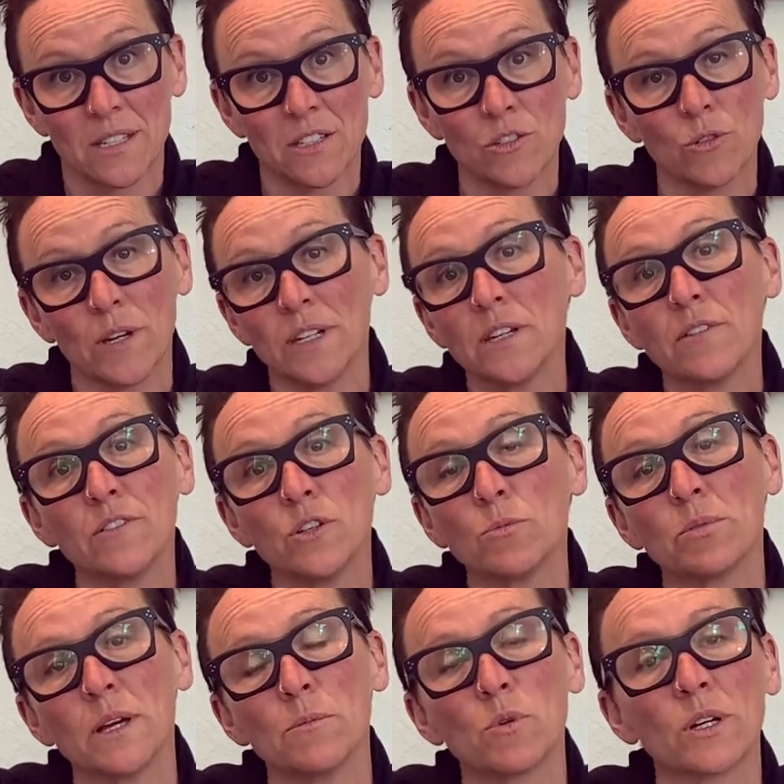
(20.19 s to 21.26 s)
Do any of you
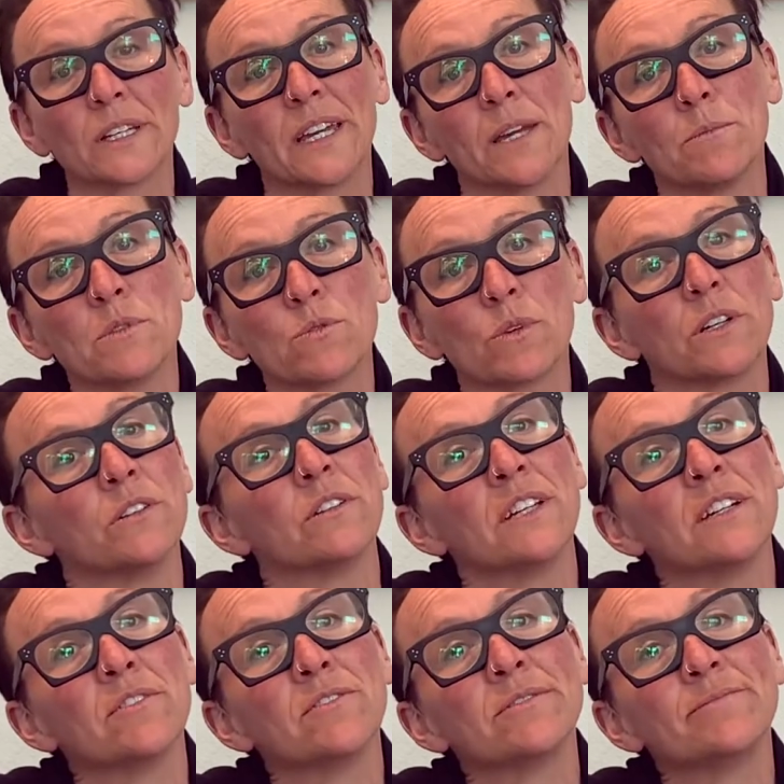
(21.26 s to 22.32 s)
play board games where you
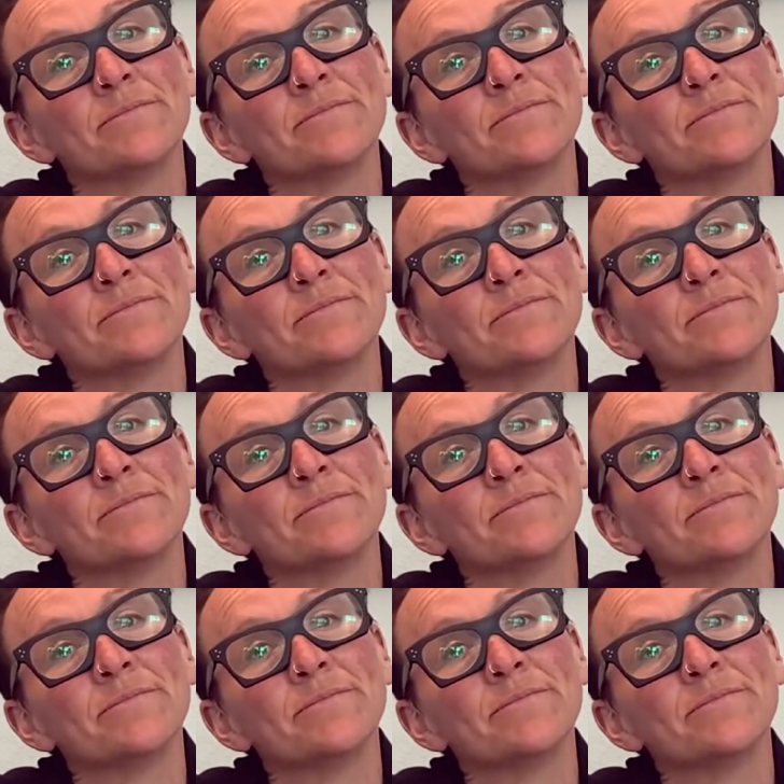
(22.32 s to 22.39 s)
live?